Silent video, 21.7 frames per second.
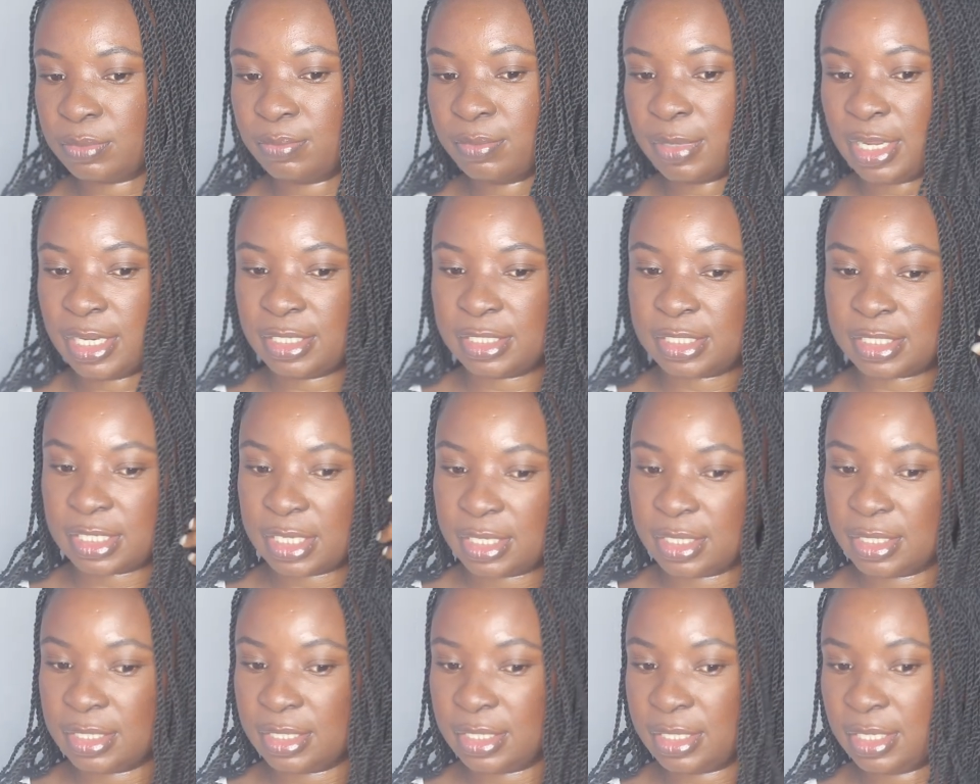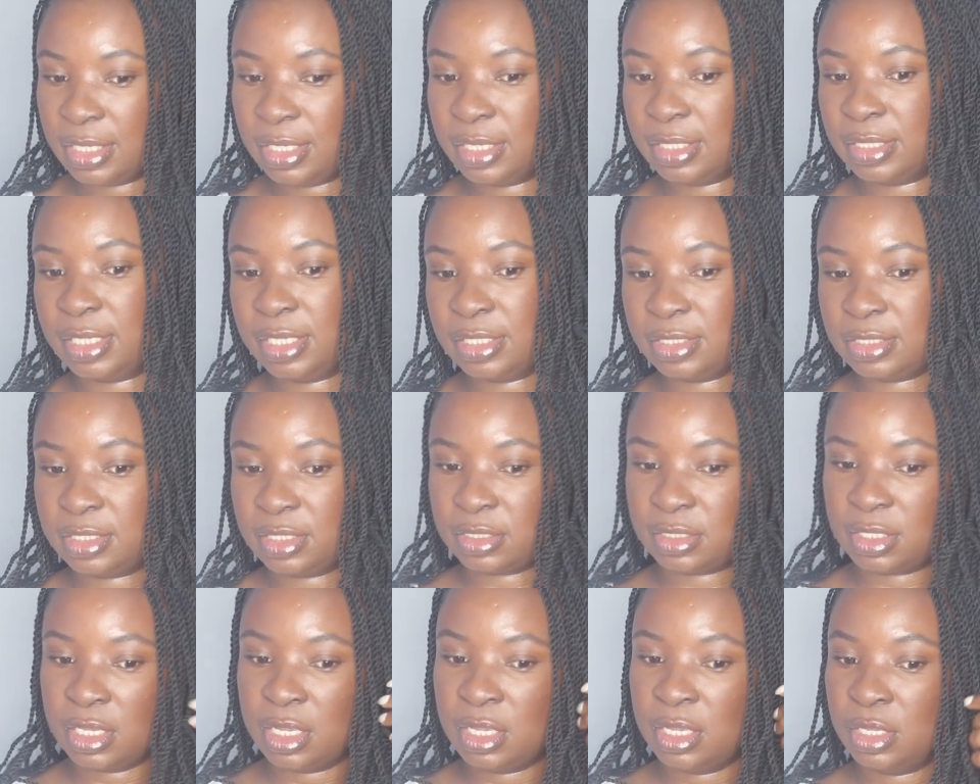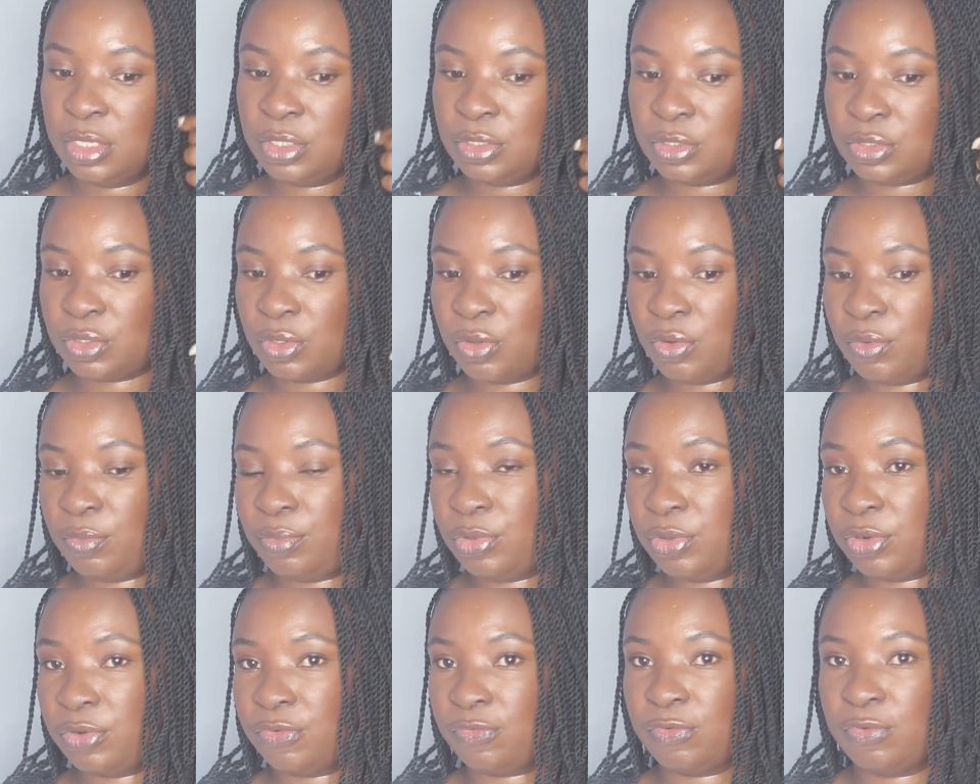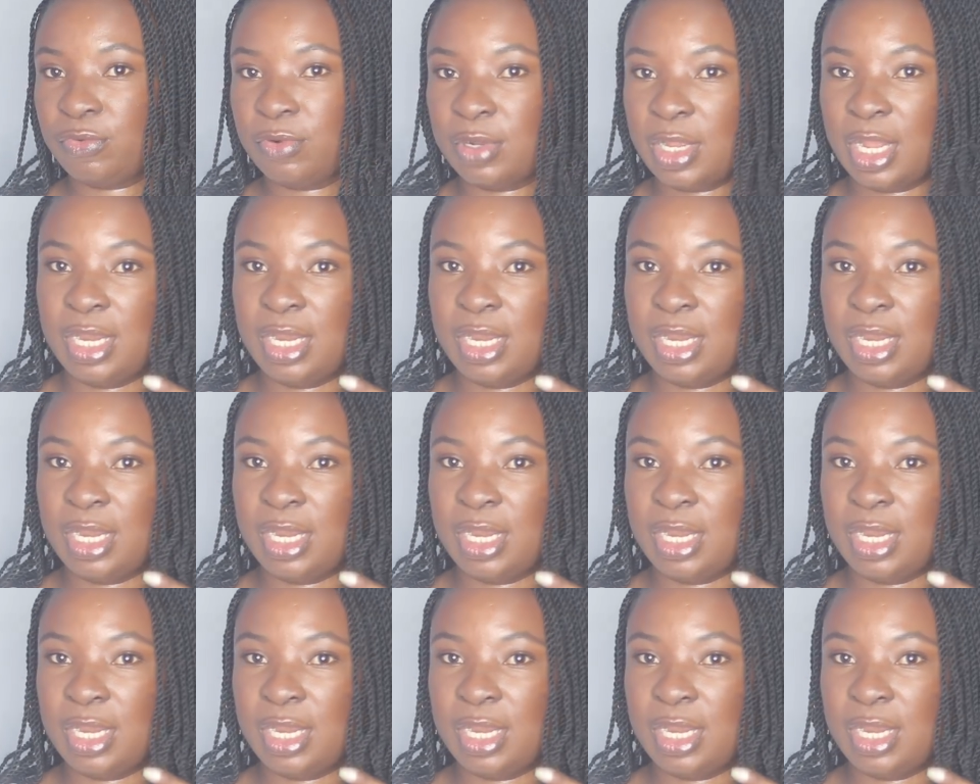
but this is so beautiful.